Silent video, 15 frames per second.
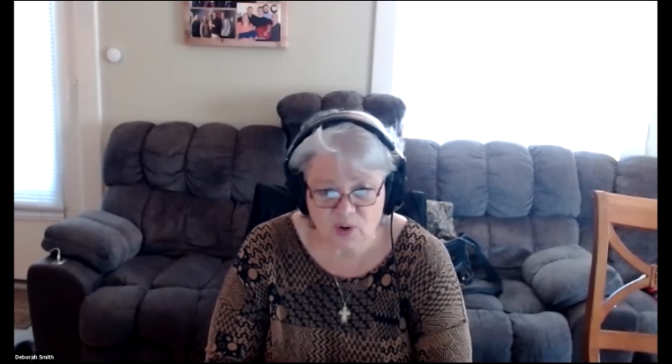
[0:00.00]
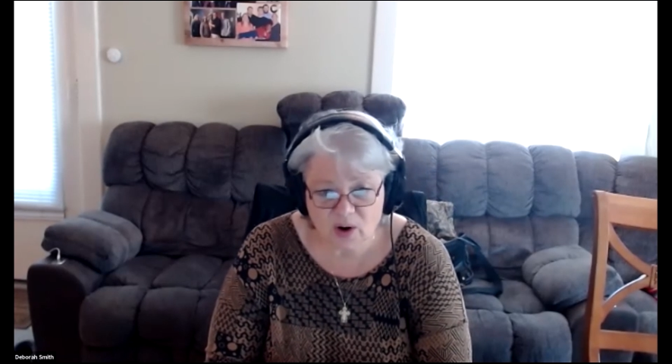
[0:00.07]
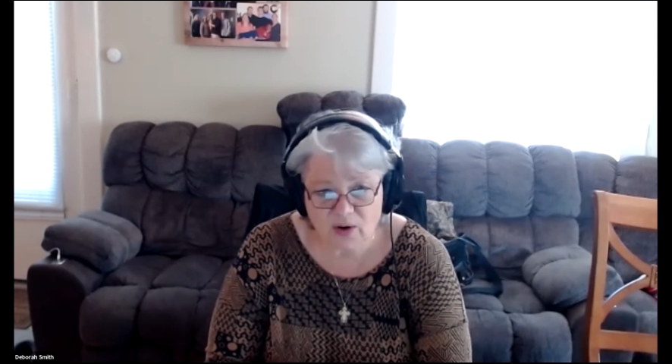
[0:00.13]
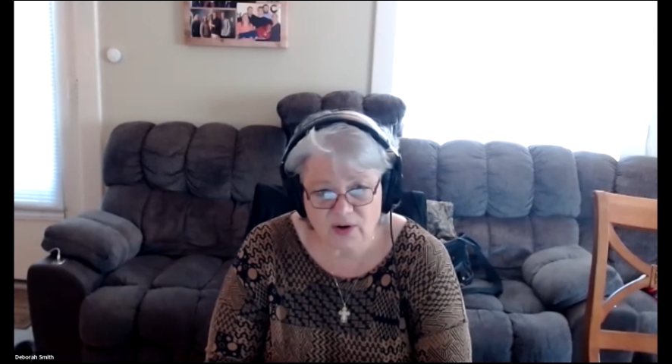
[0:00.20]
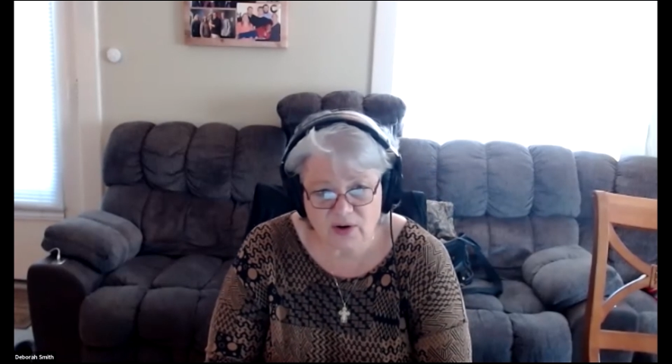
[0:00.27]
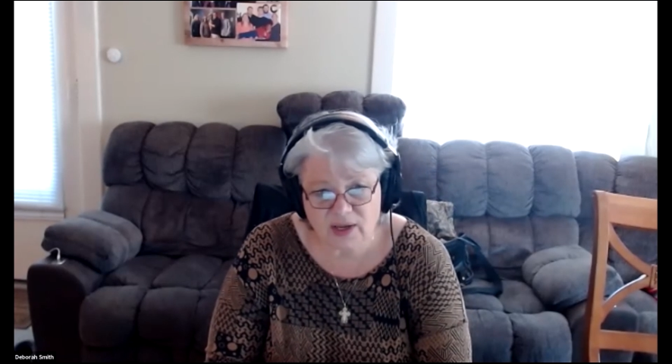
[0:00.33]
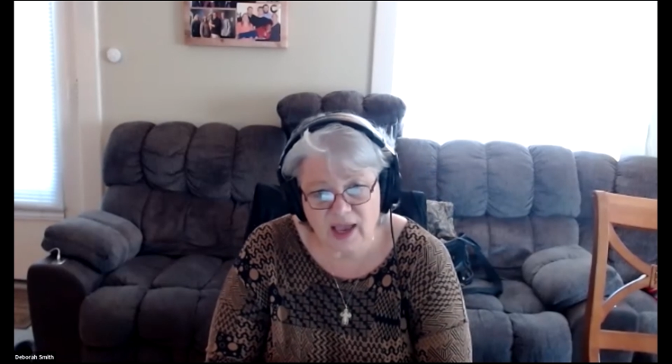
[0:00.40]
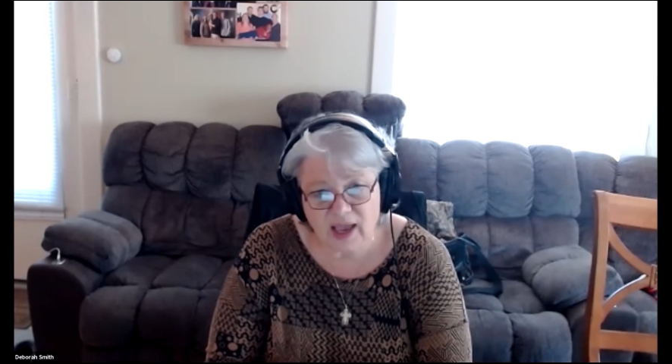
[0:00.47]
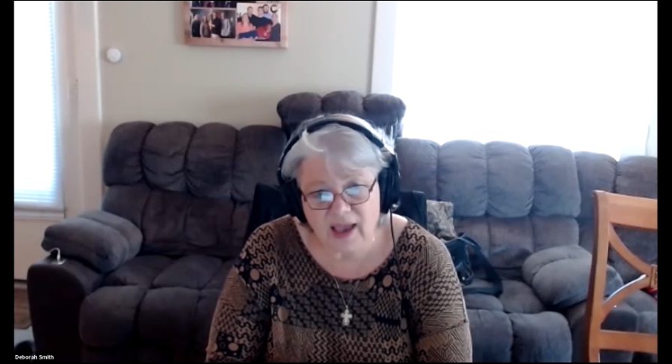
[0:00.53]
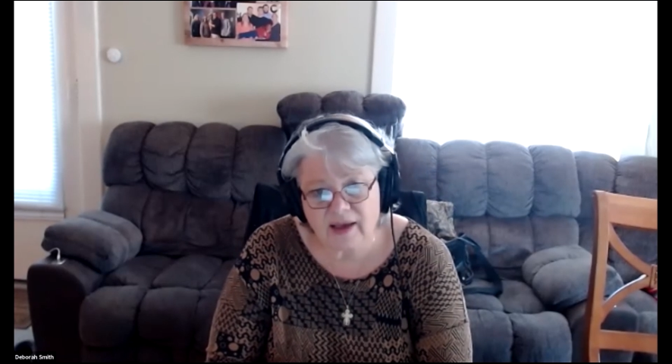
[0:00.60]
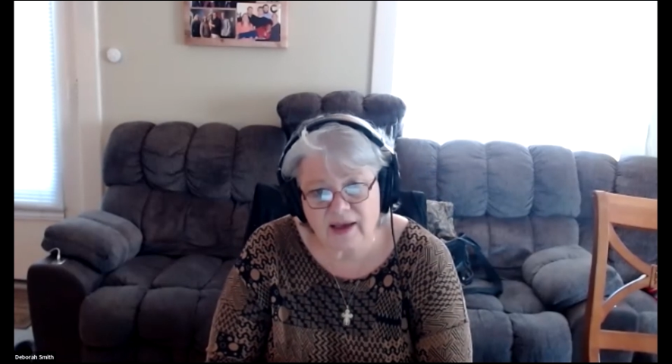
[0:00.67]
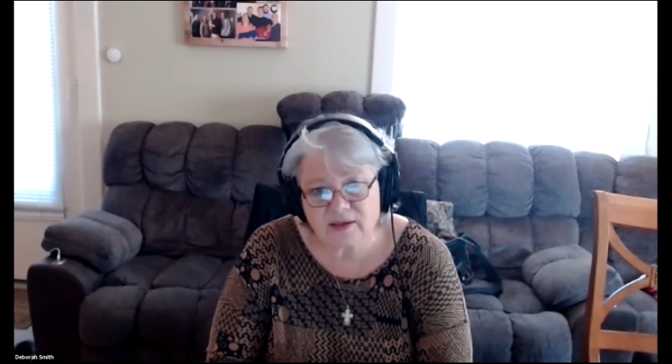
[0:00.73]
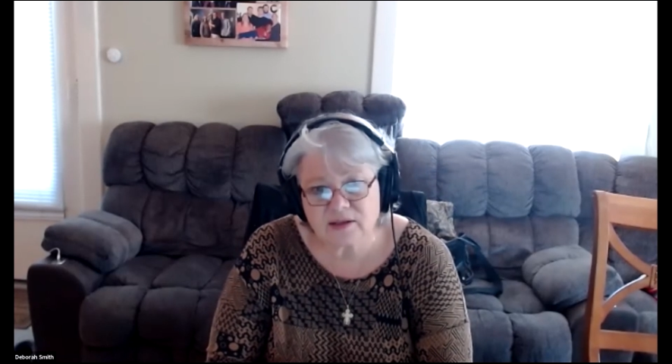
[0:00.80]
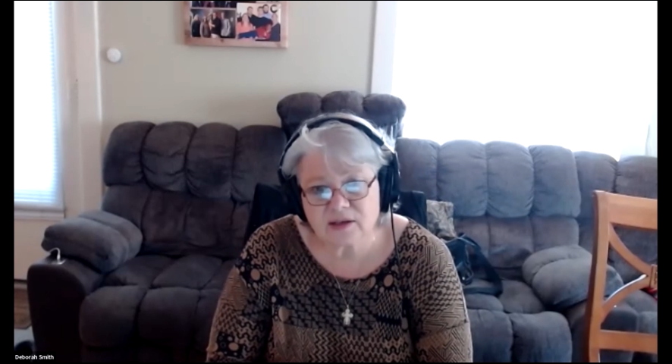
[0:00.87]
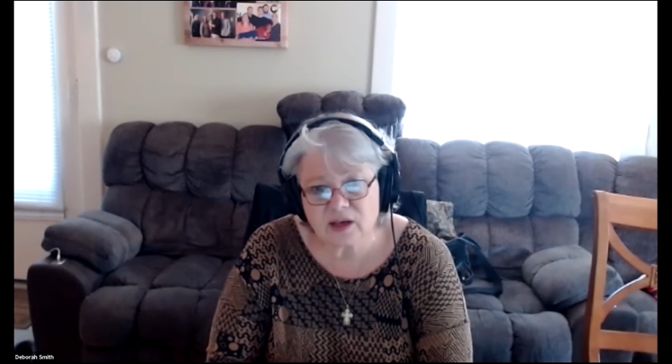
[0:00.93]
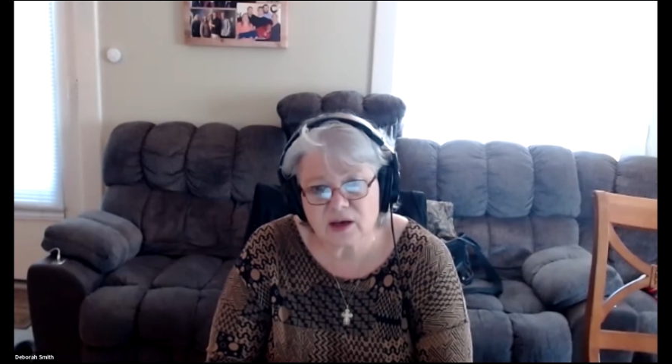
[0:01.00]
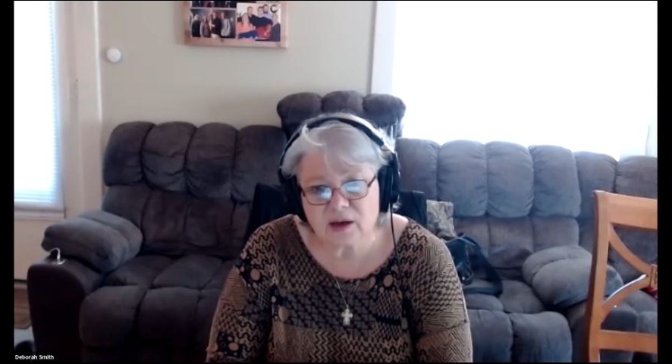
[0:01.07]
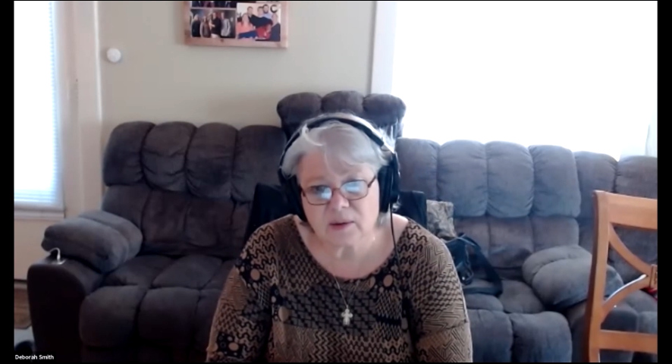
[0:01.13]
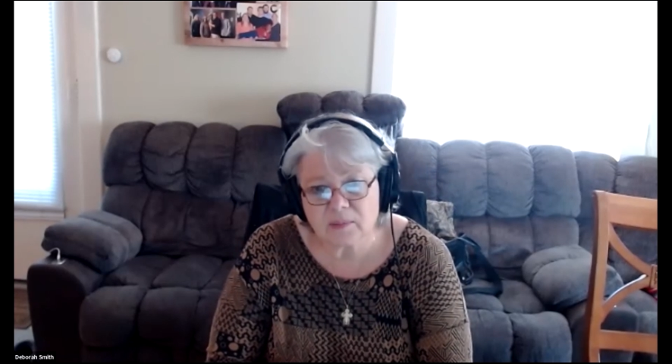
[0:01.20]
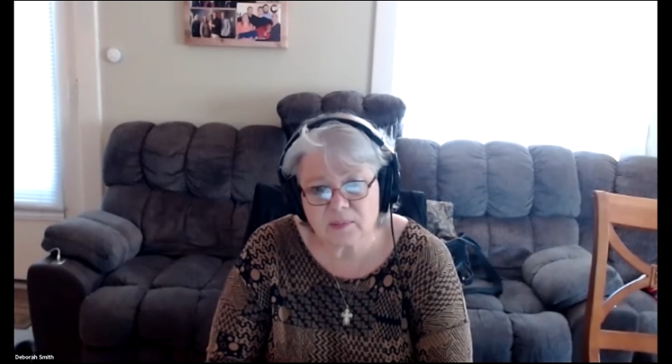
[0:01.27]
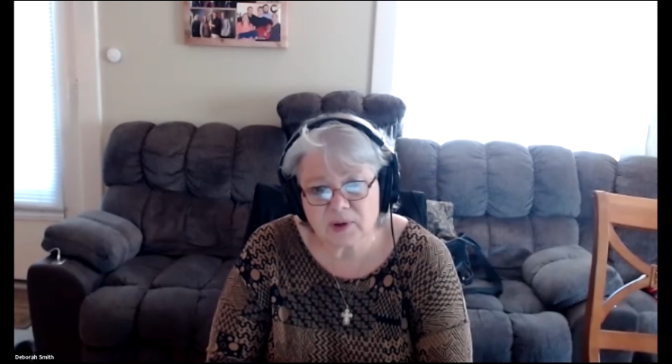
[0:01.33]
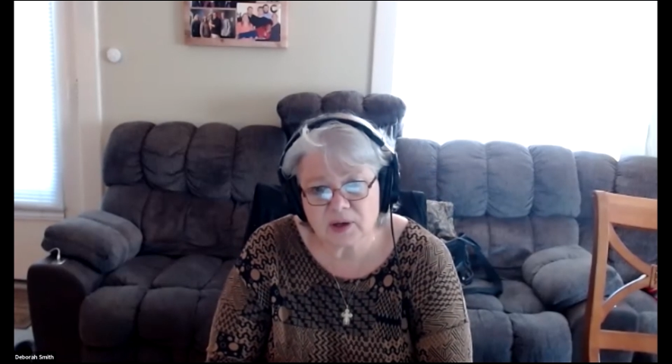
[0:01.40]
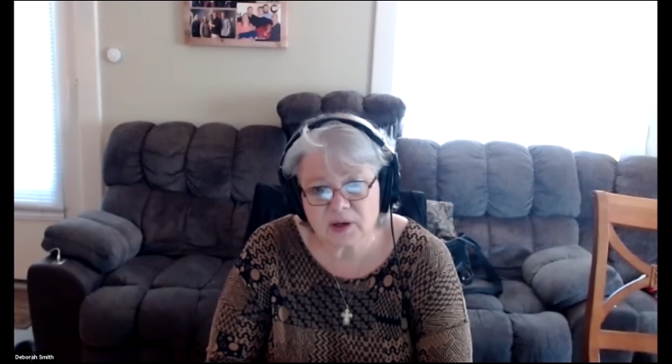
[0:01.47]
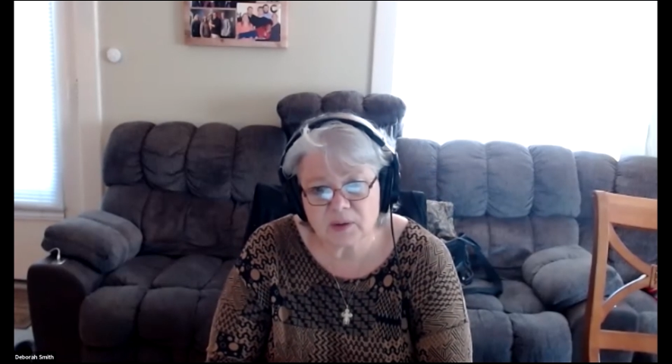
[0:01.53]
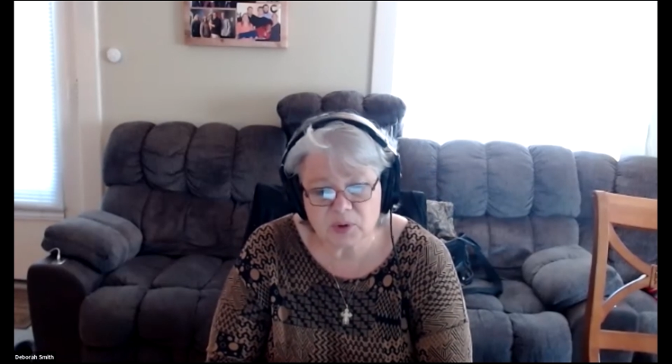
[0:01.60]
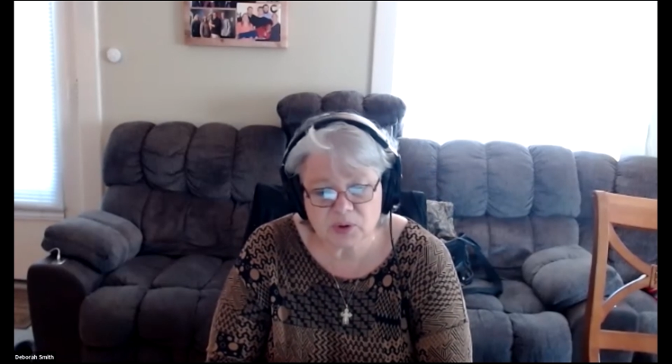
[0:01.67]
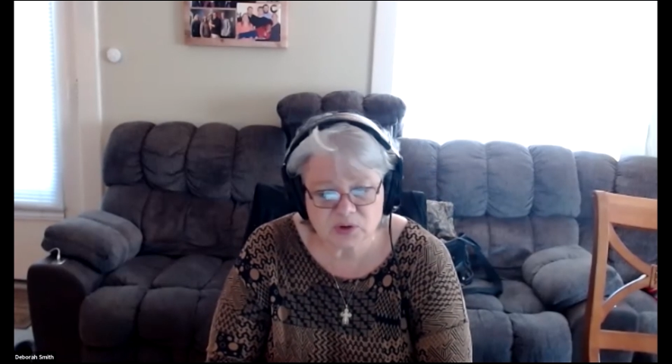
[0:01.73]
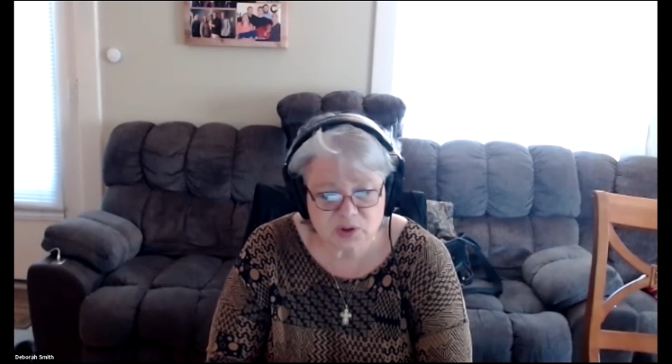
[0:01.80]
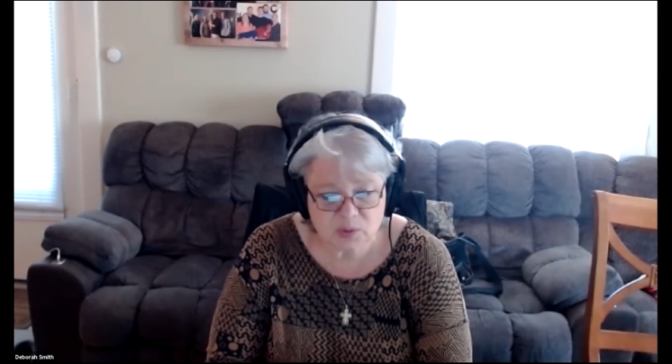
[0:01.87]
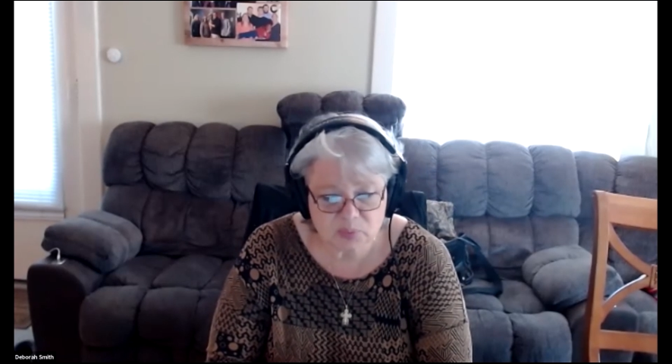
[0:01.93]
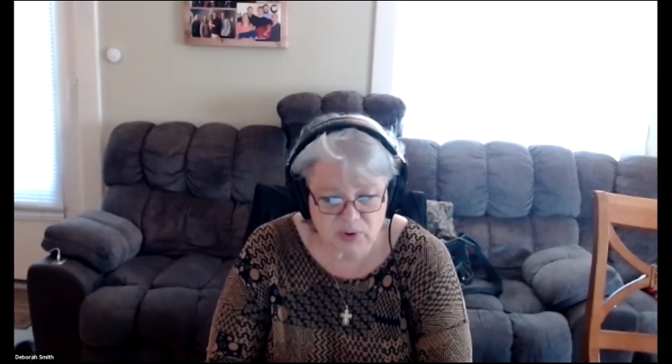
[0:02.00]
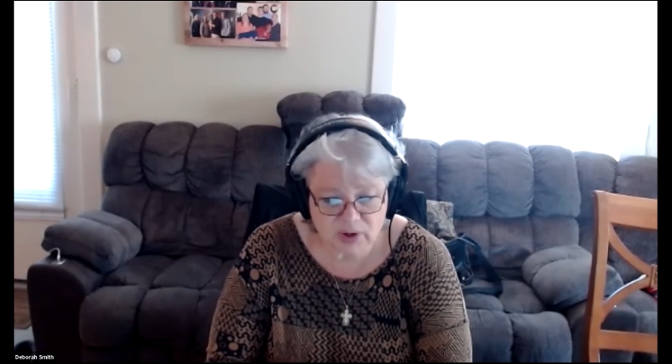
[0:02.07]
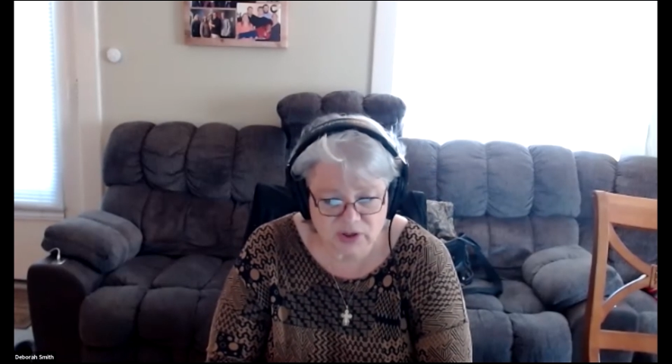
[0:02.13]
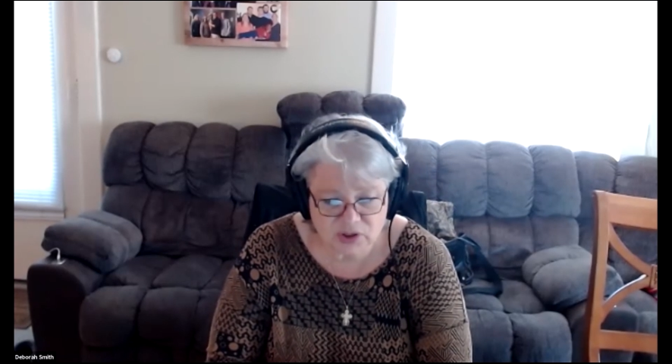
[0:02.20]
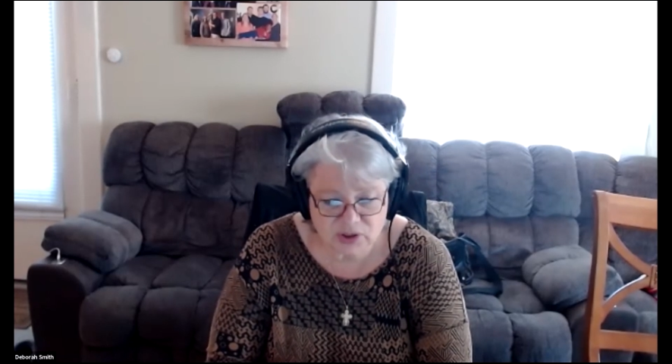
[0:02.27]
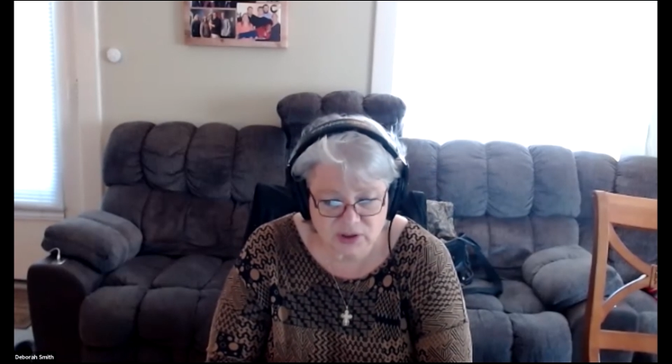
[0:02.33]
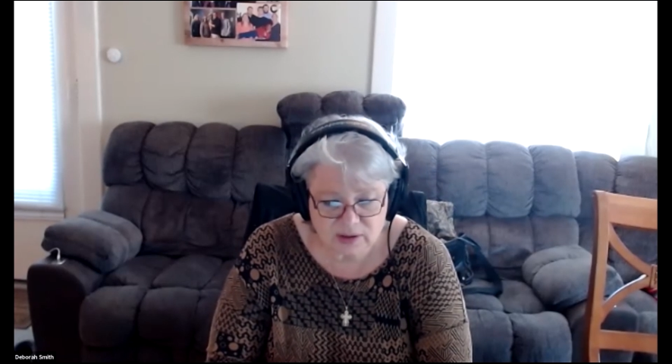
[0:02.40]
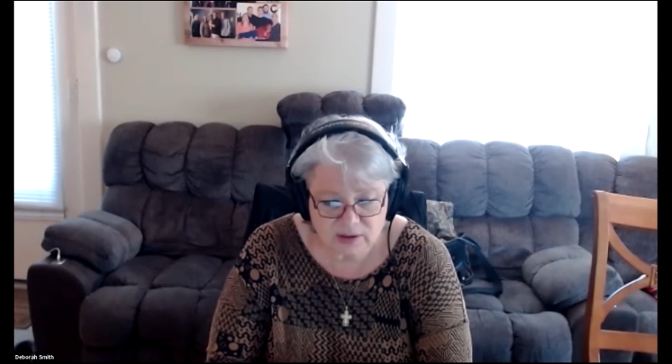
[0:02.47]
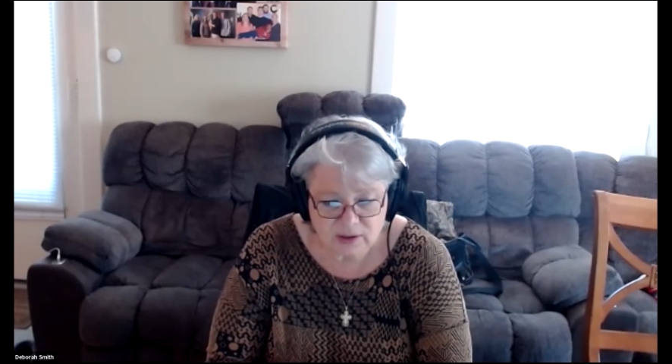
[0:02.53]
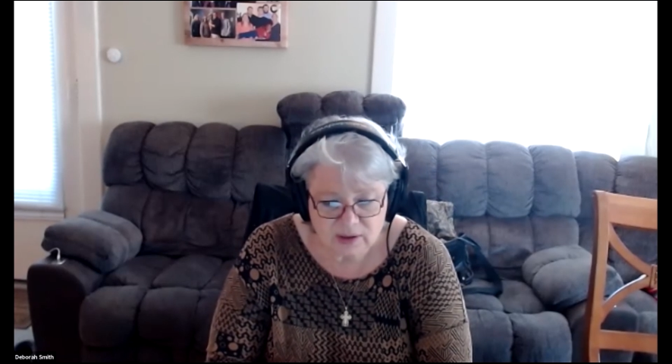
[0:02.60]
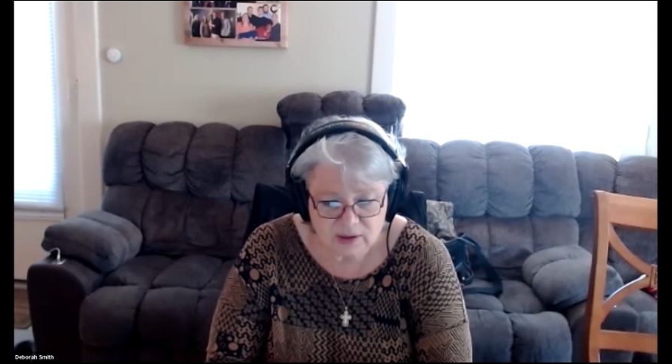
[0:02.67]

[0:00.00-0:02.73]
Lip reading: who already has an immune suppression